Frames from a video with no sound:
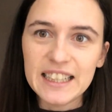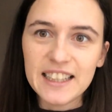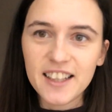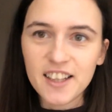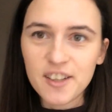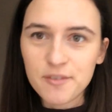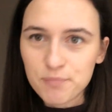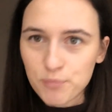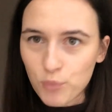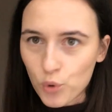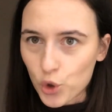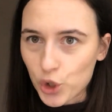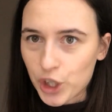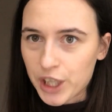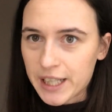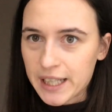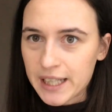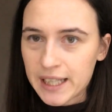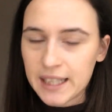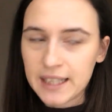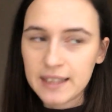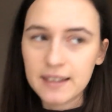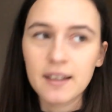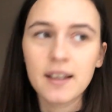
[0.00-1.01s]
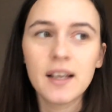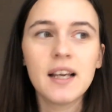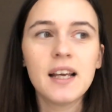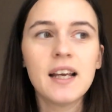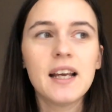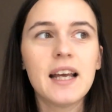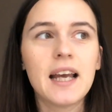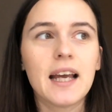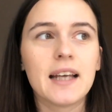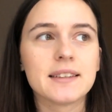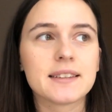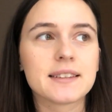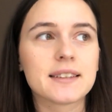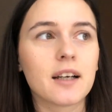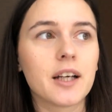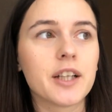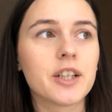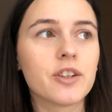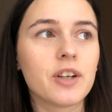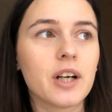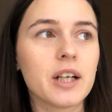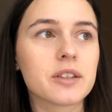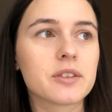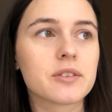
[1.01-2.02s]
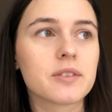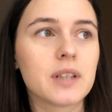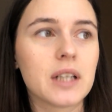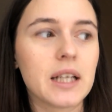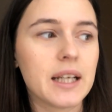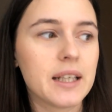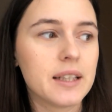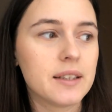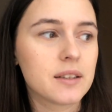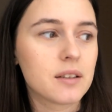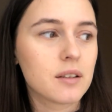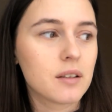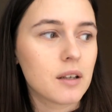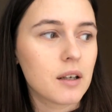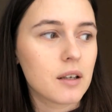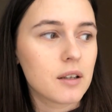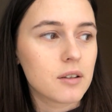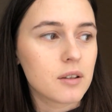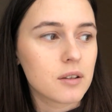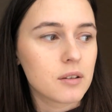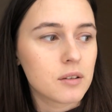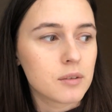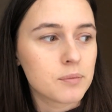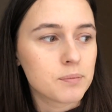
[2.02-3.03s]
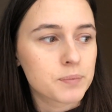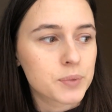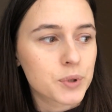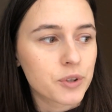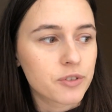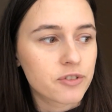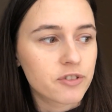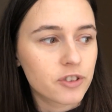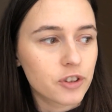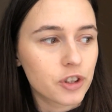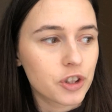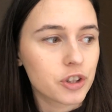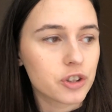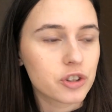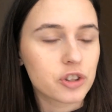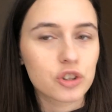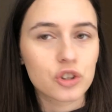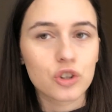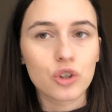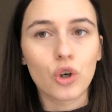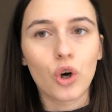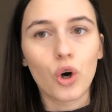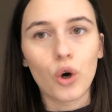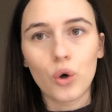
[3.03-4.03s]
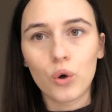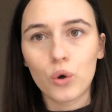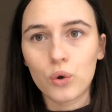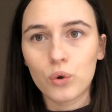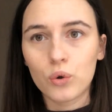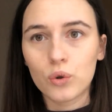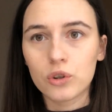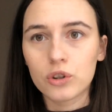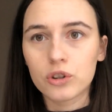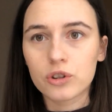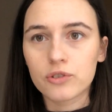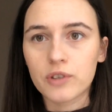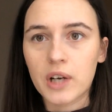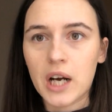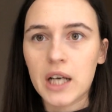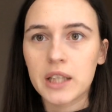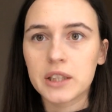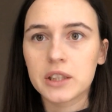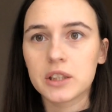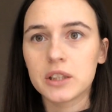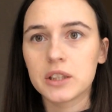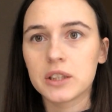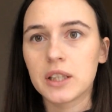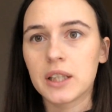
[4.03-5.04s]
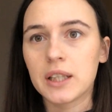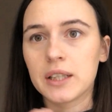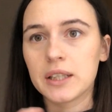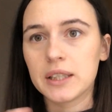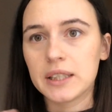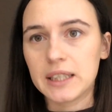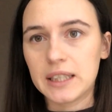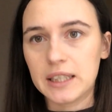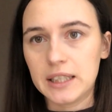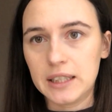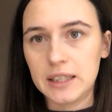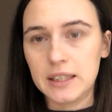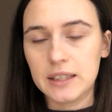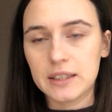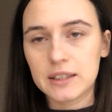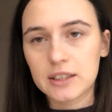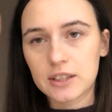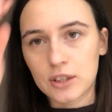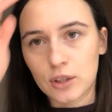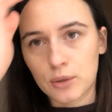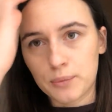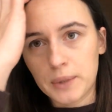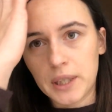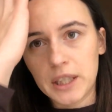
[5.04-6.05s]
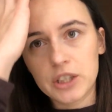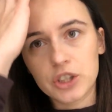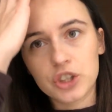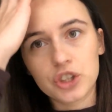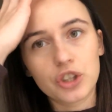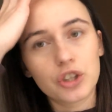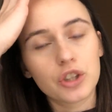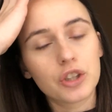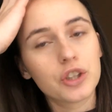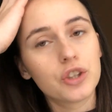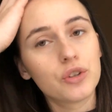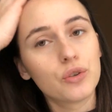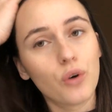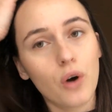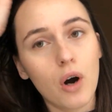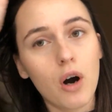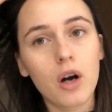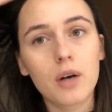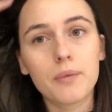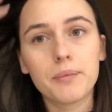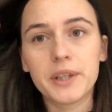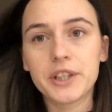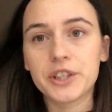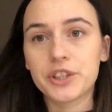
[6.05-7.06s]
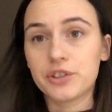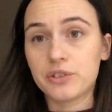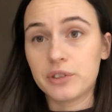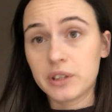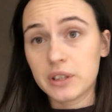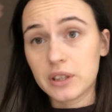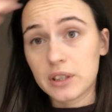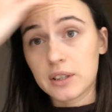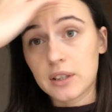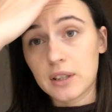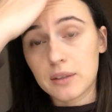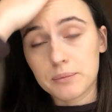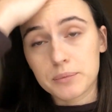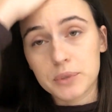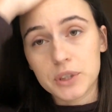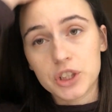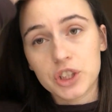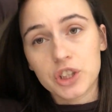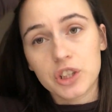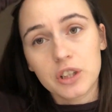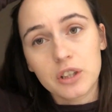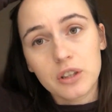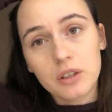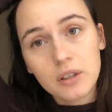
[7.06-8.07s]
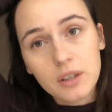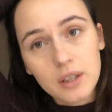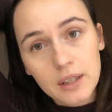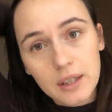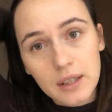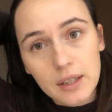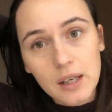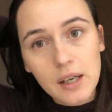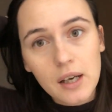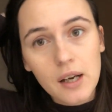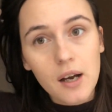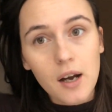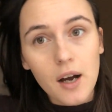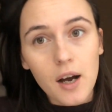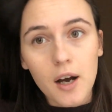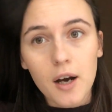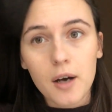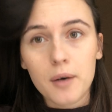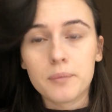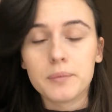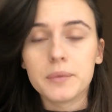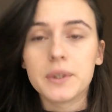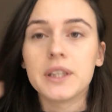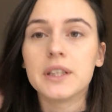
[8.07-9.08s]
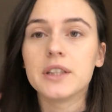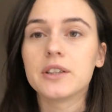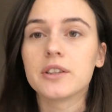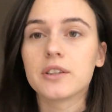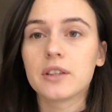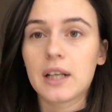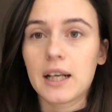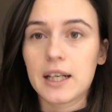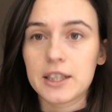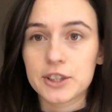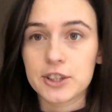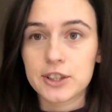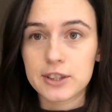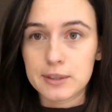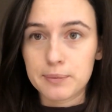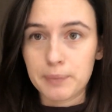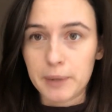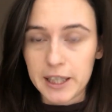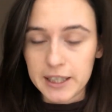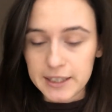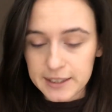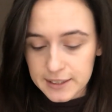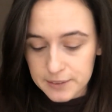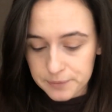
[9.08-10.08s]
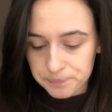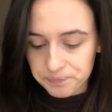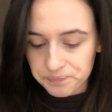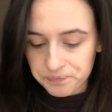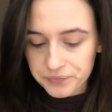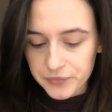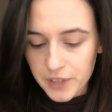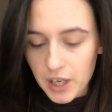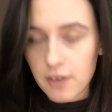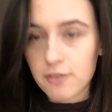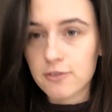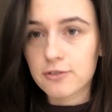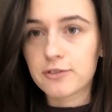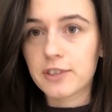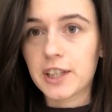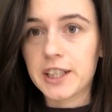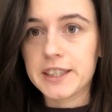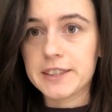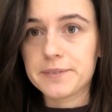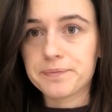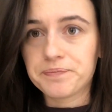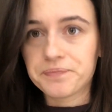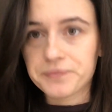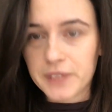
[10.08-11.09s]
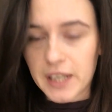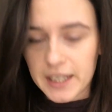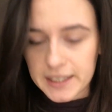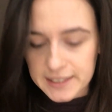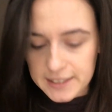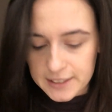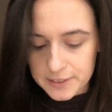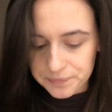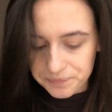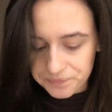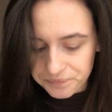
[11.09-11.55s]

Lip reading: important, and cyanoacrylate prefers cold rather than heat. So make sure you are measuring the temperature in your lash space. Right, next